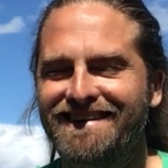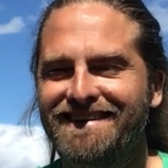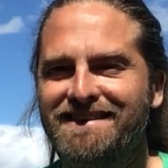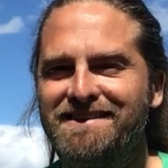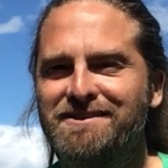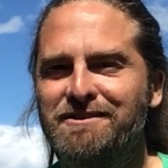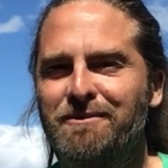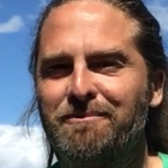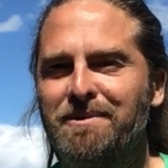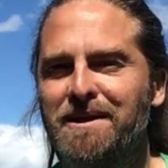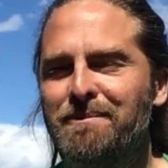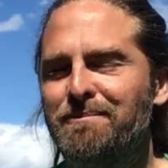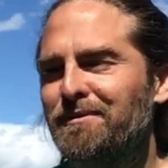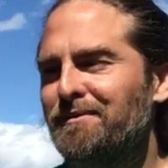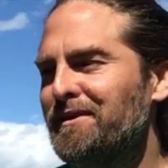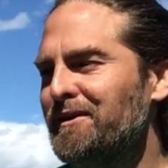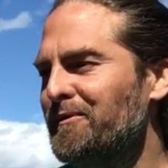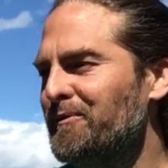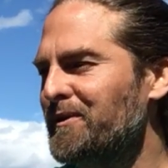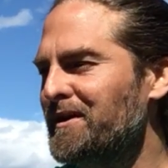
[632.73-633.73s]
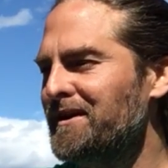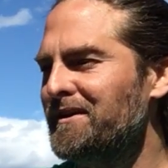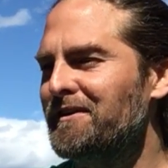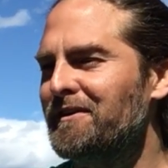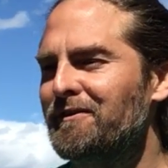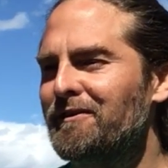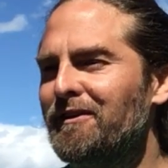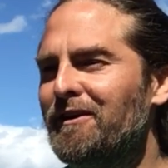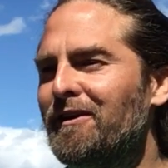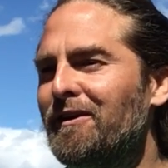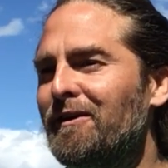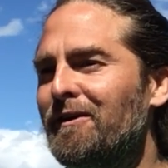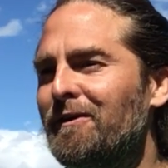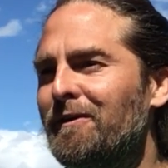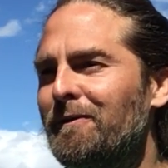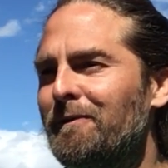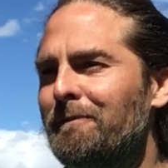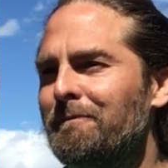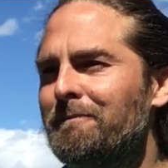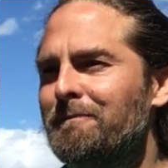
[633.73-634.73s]
And so people that we don't
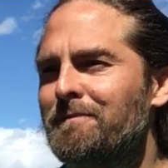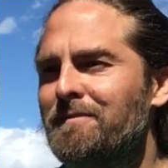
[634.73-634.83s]
know,